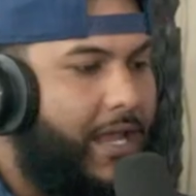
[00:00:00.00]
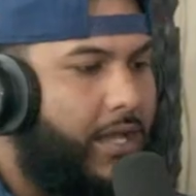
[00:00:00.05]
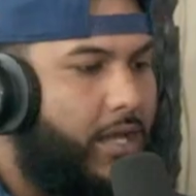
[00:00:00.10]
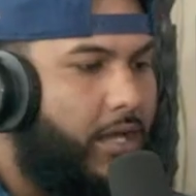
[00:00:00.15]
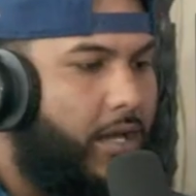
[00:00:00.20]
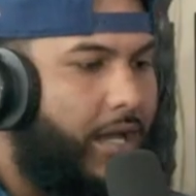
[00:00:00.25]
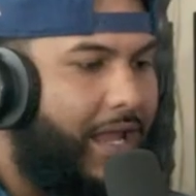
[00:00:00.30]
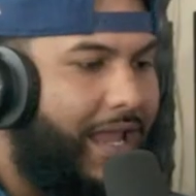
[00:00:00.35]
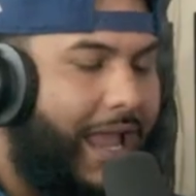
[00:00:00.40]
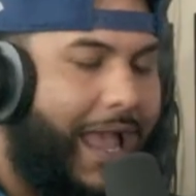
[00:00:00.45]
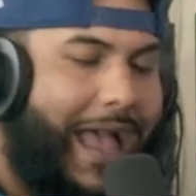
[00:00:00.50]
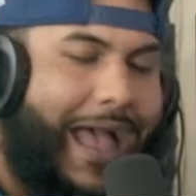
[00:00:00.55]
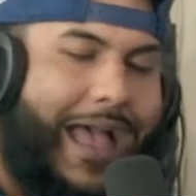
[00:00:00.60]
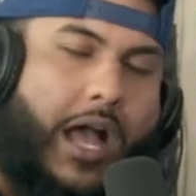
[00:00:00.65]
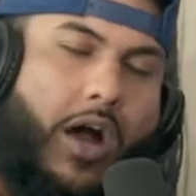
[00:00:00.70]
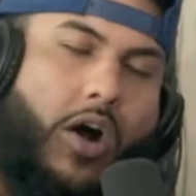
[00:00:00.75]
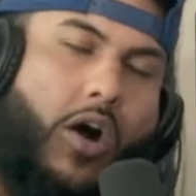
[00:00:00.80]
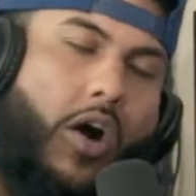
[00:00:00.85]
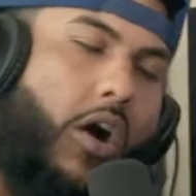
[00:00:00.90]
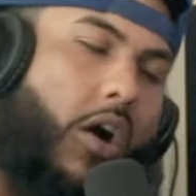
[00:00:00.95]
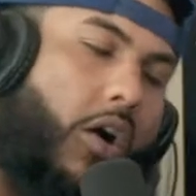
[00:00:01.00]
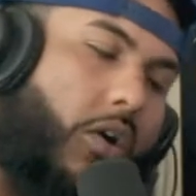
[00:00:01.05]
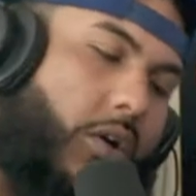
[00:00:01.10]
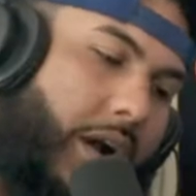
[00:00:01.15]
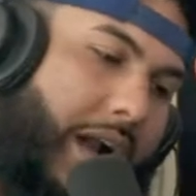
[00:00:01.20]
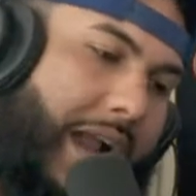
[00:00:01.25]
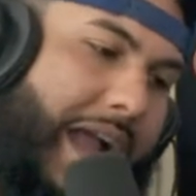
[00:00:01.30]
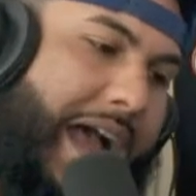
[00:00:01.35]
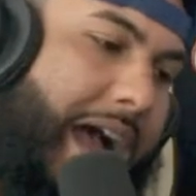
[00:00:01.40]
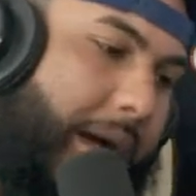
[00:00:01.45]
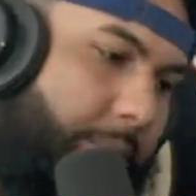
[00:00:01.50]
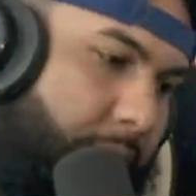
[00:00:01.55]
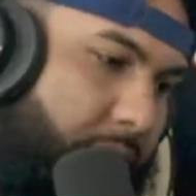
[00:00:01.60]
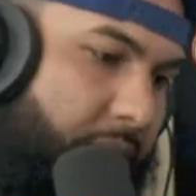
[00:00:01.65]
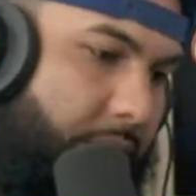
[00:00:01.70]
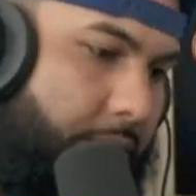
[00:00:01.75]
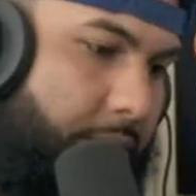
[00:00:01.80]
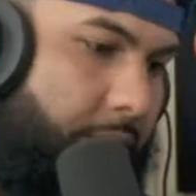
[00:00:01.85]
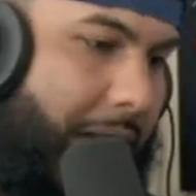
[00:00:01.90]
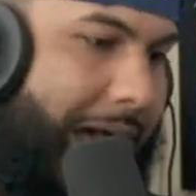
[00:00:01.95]
And I on God,
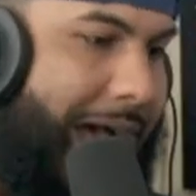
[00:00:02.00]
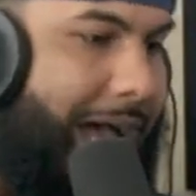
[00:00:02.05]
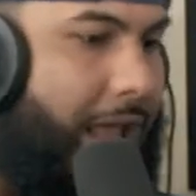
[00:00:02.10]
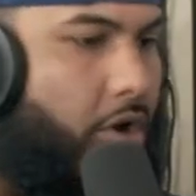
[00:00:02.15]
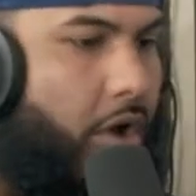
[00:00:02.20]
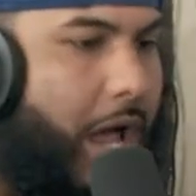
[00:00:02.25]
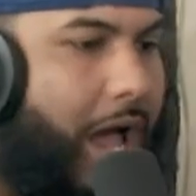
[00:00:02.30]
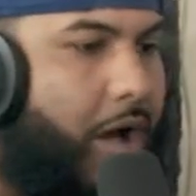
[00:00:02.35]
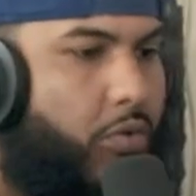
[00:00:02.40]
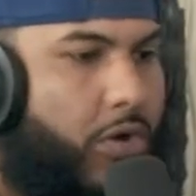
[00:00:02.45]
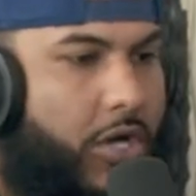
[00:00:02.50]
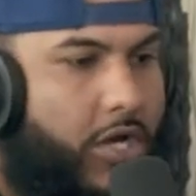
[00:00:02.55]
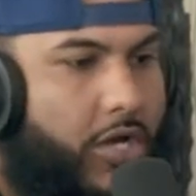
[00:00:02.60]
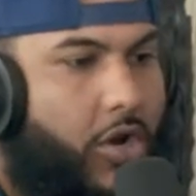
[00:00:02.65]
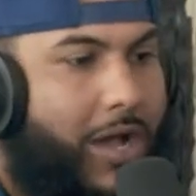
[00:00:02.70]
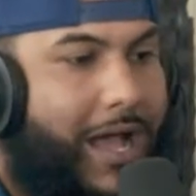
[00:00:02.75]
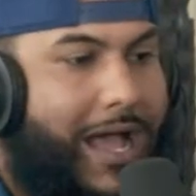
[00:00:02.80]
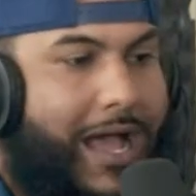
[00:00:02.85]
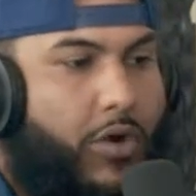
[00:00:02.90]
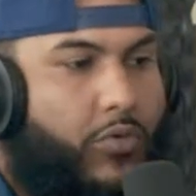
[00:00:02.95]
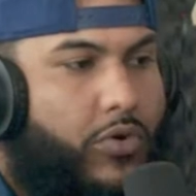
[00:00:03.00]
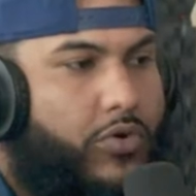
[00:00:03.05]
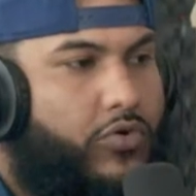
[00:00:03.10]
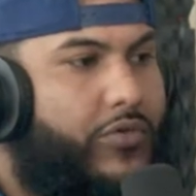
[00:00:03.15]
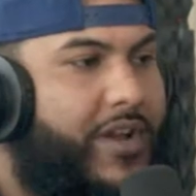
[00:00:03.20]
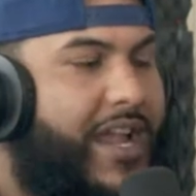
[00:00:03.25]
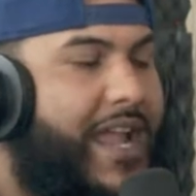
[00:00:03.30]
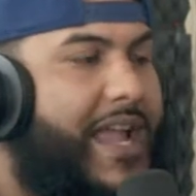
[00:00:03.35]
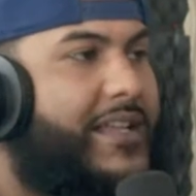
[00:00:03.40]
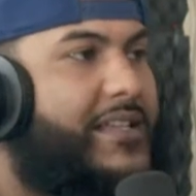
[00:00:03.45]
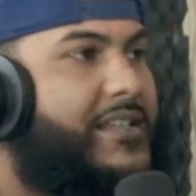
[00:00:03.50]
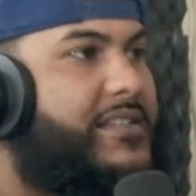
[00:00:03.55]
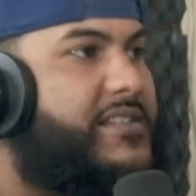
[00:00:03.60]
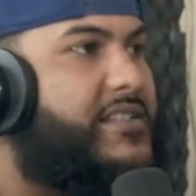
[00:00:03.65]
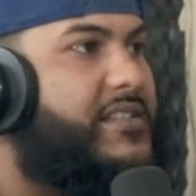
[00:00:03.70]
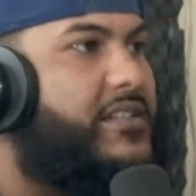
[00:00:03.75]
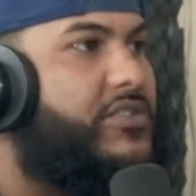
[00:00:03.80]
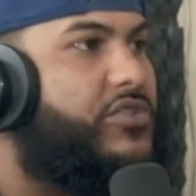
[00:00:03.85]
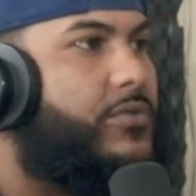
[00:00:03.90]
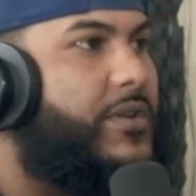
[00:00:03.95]
bro, I don't. I wouldn't know how I would react in
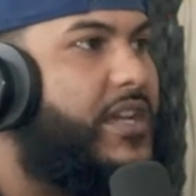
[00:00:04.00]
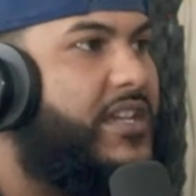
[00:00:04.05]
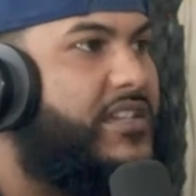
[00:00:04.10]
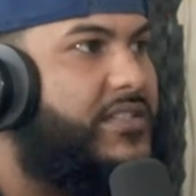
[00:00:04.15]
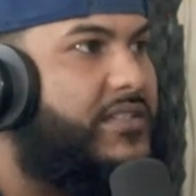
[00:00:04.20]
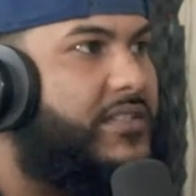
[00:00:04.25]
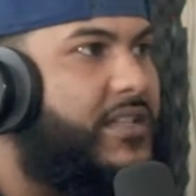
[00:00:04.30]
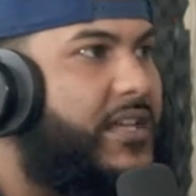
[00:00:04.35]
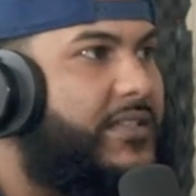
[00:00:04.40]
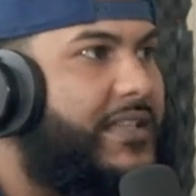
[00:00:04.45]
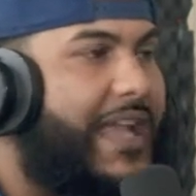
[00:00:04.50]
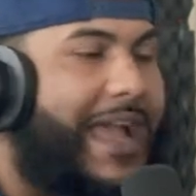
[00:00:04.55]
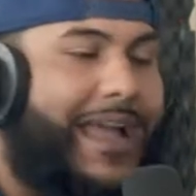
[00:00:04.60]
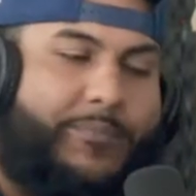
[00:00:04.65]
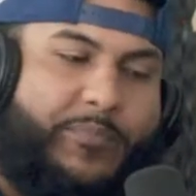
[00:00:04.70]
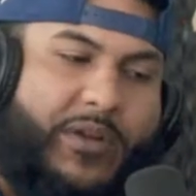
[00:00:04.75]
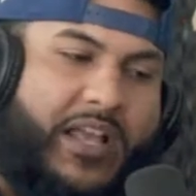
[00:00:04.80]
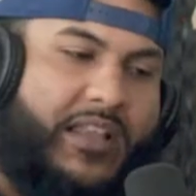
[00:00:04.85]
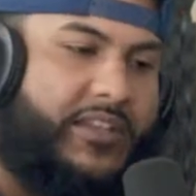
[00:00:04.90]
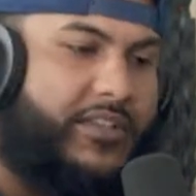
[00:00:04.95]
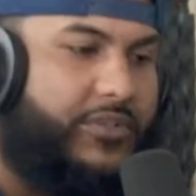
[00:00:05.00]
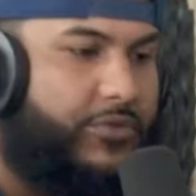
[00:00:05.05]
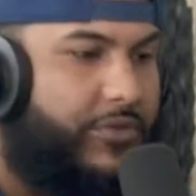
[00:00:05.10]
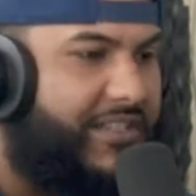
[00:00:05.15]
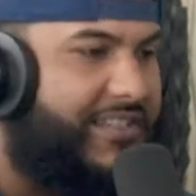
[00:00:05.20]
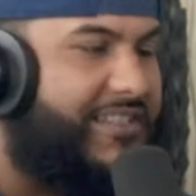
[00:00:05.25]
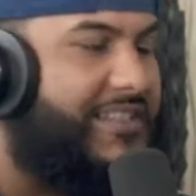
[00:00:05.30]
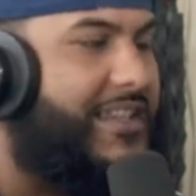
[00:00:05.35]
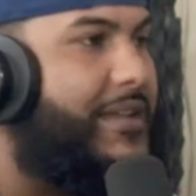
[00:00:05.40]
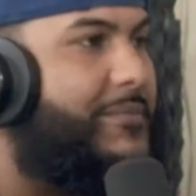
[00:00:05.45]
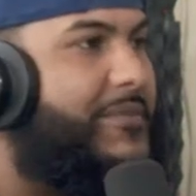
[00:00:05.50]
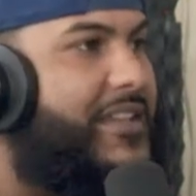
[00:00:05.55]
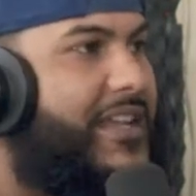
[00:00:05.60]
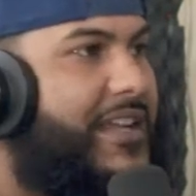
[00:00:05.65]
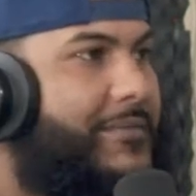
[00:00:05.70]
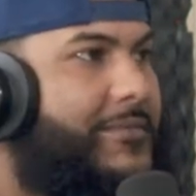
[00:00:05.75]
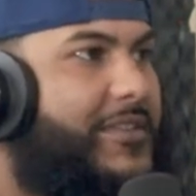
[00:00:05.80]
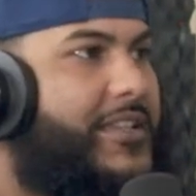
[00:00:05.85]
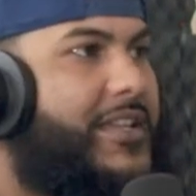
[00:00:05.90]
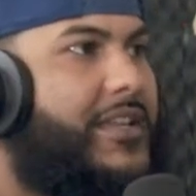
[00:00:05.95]
a situation like that. I'd yeah. probably do the same
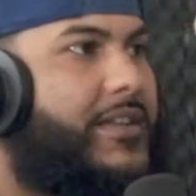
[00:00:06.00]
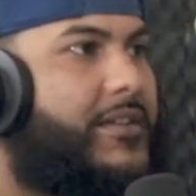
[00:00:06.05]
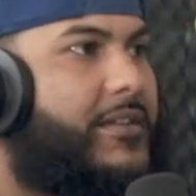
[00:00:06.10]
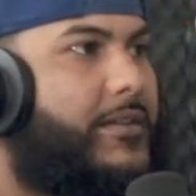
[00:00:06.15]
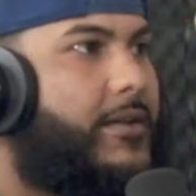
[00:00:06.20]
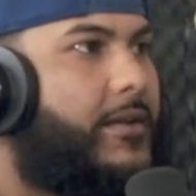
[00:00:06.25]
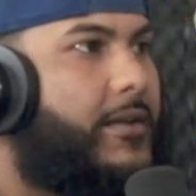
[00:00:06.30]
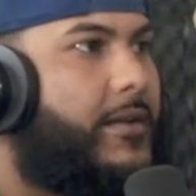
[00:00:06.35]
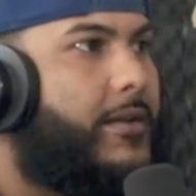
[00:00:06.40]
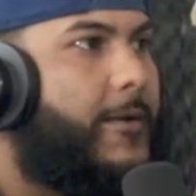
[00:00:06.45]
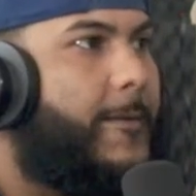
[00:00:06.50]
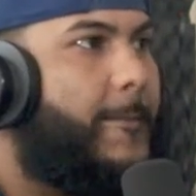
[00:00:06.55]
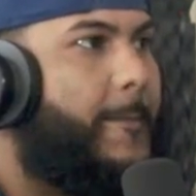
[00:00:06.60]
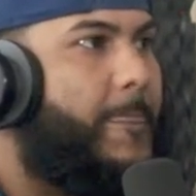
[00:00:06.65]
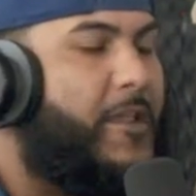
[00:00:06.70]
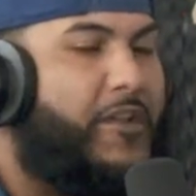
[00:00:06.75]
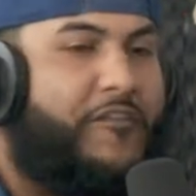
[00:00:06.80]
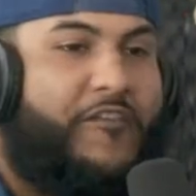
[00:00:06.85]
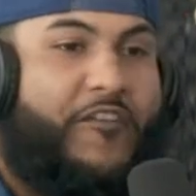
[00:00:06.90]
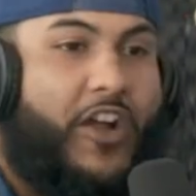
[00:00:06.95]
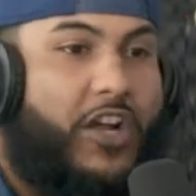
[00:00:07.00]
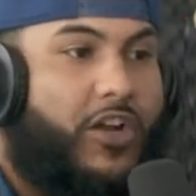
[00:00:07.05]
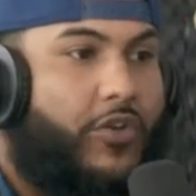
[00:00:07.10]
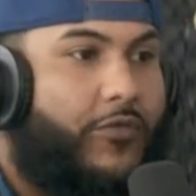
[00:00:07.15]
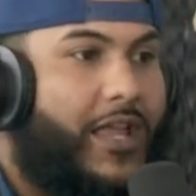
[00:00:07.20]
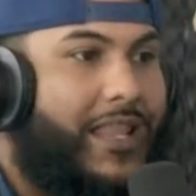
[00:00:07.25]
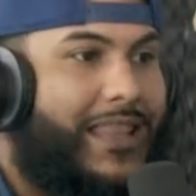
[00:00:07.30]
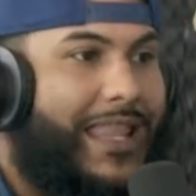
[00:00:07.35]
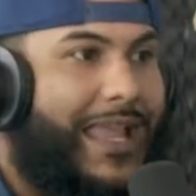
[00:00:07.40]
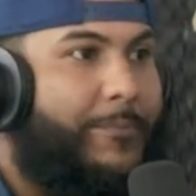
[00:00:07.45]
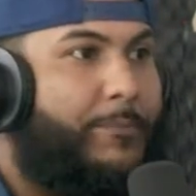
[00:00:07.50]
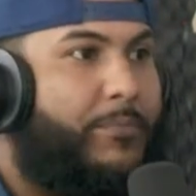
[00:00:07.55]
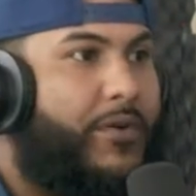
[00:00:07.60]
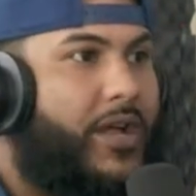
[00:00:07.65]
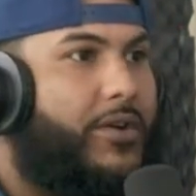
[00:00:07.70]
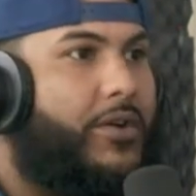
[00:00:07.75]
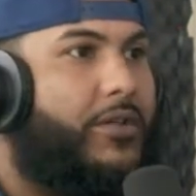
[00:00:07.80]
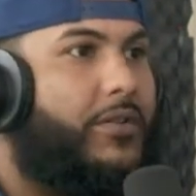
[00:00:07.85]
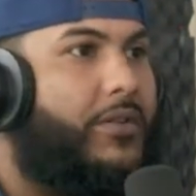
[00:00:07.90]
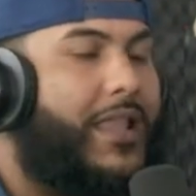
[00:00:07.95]
damn thing. Yeah, Yo, you fuck around like,
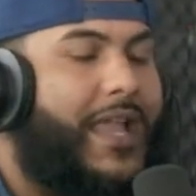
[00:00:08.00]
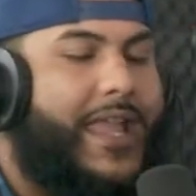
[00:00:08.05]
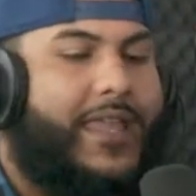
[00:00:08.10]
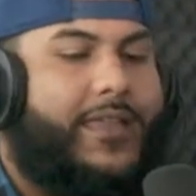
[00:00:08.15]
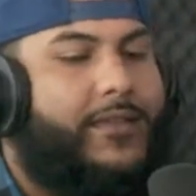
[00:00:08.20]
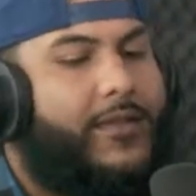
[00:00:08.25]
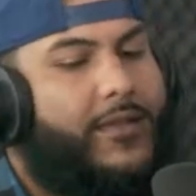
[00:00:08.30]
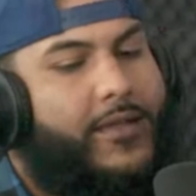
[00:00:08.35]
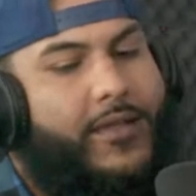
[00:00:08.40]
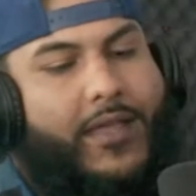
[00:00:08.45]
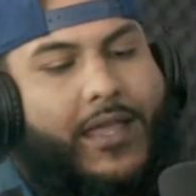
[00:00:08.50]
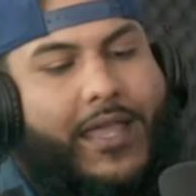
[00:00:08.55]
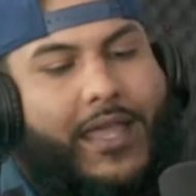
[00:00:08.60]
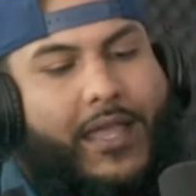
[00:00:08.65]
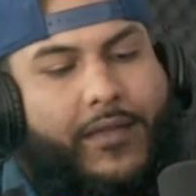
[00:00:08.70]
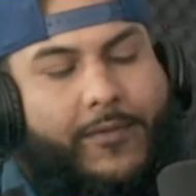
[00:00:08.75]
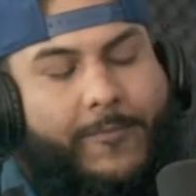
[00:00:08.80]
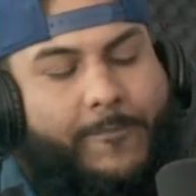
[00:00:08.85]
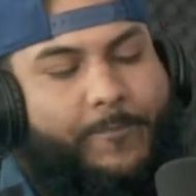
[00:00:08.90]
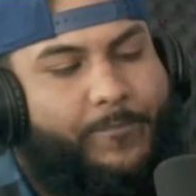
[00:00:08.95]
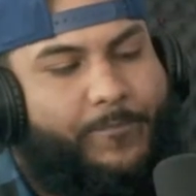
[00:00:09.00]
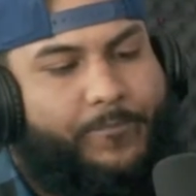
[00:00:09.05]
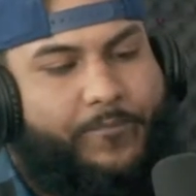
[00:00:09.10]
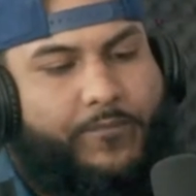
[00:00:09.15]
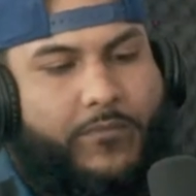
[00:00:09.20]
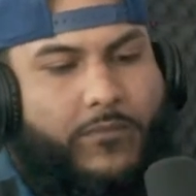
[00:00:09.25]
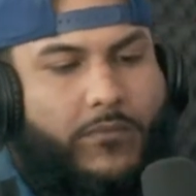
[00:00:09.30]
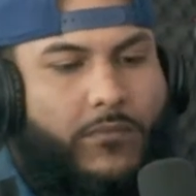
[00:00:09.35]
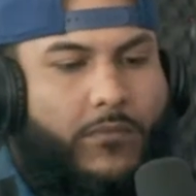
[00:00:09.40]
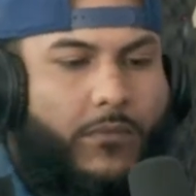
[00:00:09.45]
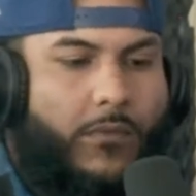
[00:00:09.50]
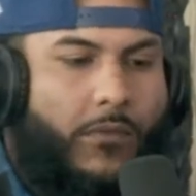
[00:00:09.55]
bro, like. For real.